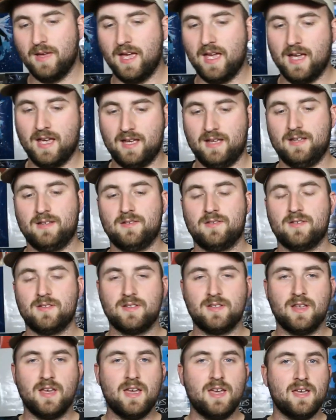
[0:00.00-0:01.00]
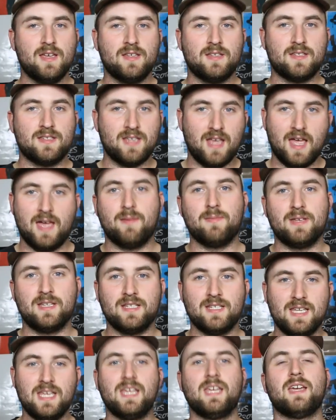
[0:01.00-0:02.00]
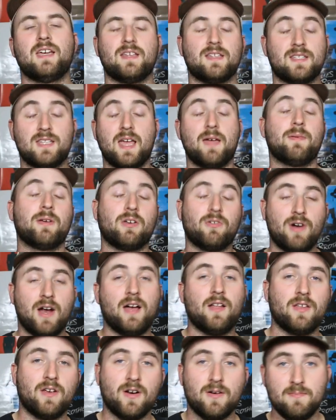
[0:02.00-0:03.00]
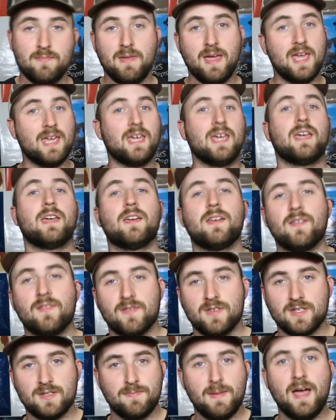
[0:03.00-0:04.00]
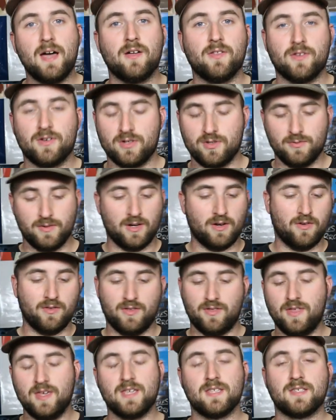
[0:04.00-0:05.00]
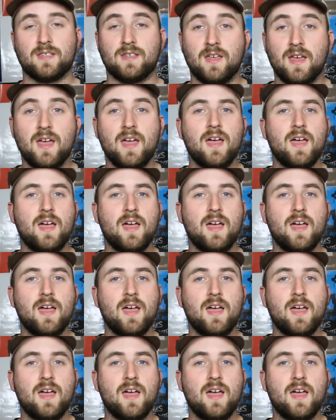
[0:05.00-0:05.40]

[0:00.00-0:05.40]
and Sam and Crowley are making the spell. They're doing all the things.